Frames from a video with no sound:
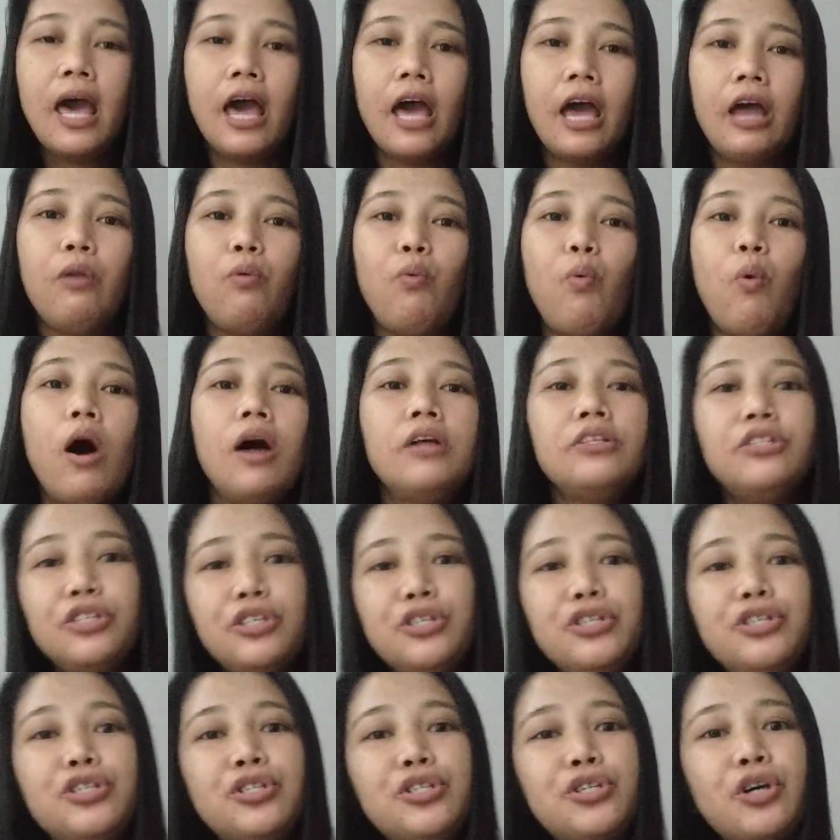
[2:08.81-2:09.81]
and once
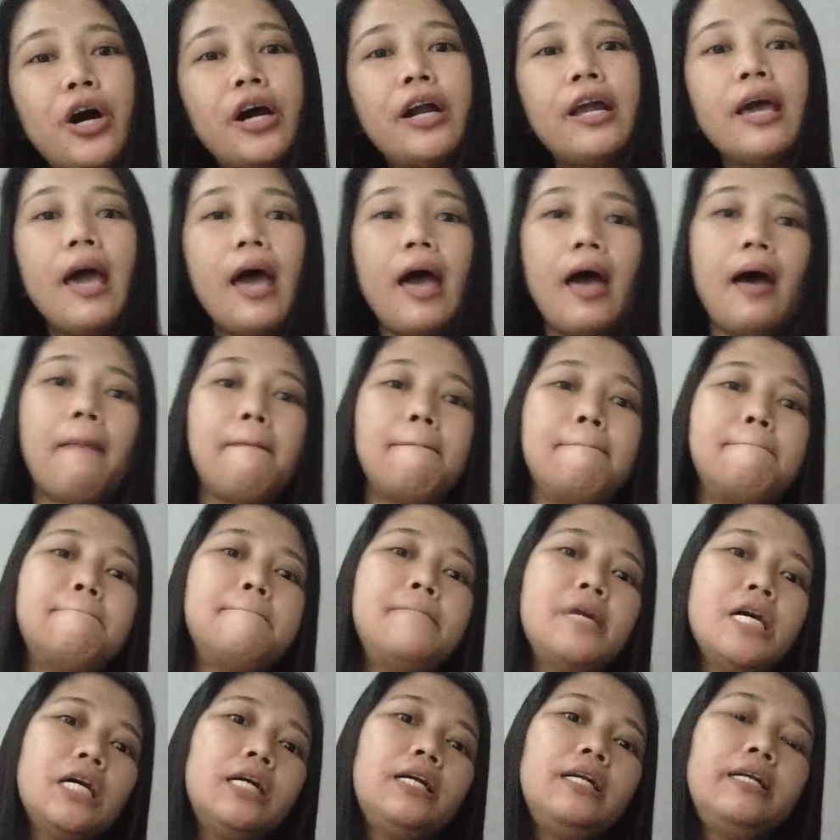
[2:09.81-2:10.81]
you start
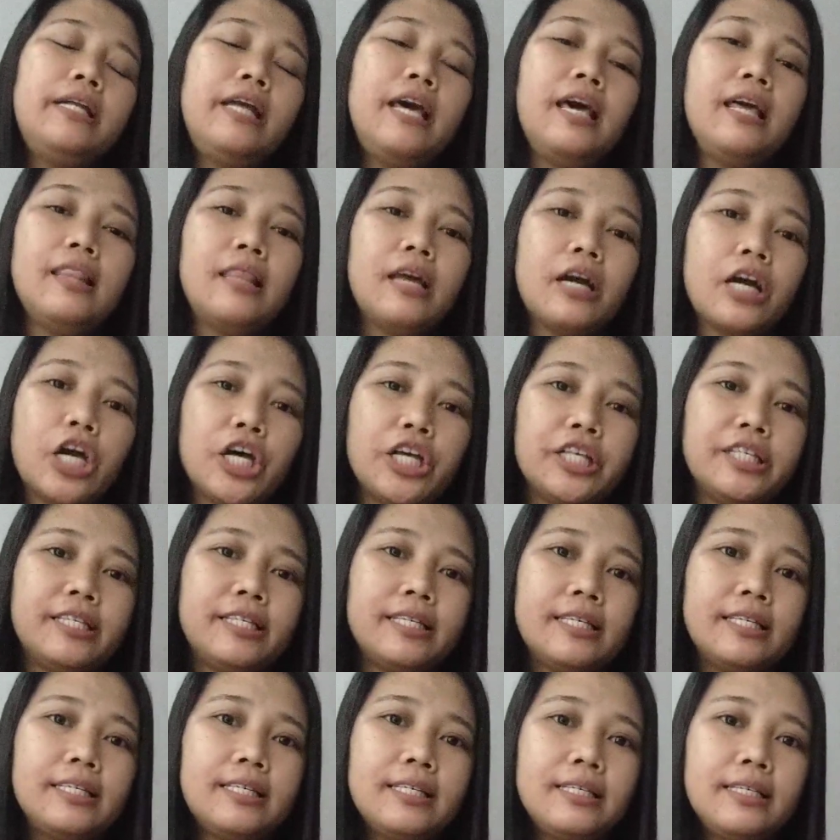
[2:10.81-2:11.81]
building the
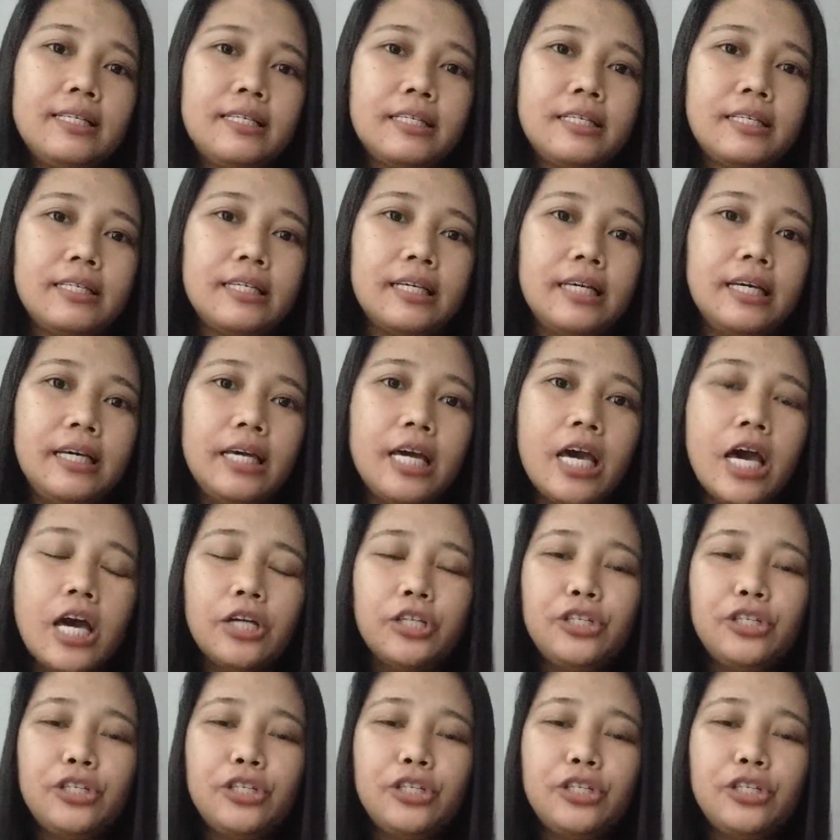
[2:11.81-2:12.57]
consistency